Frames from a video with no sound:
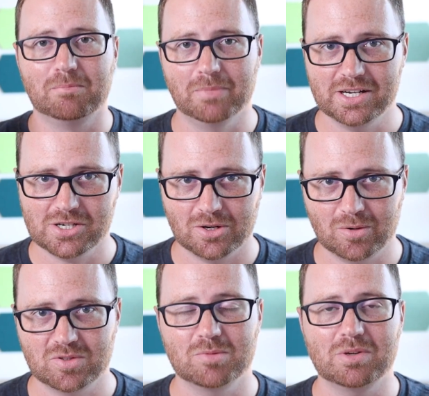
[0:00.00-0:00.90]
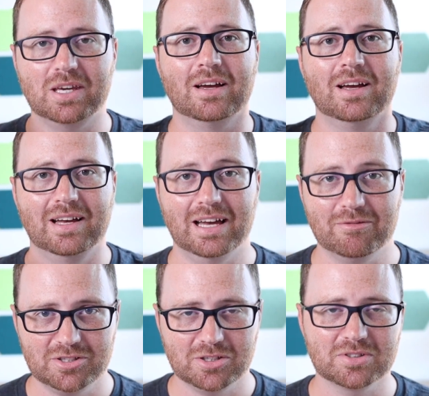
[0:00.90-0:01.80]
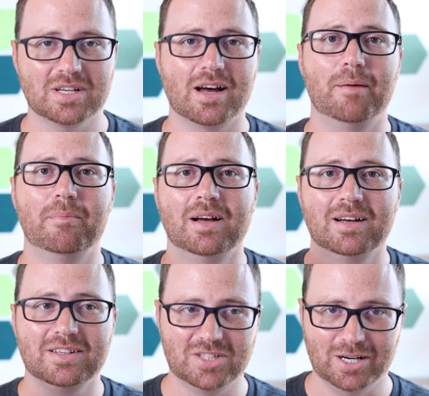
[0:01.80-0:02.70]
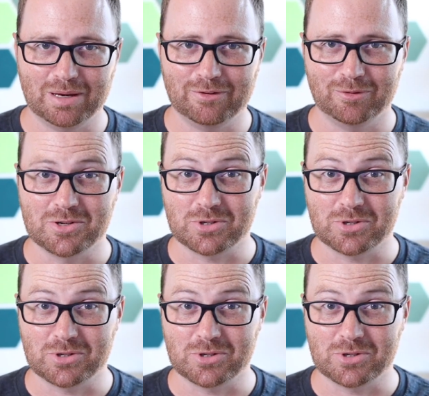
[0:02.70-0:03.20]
my show notes to be every single time, generated from the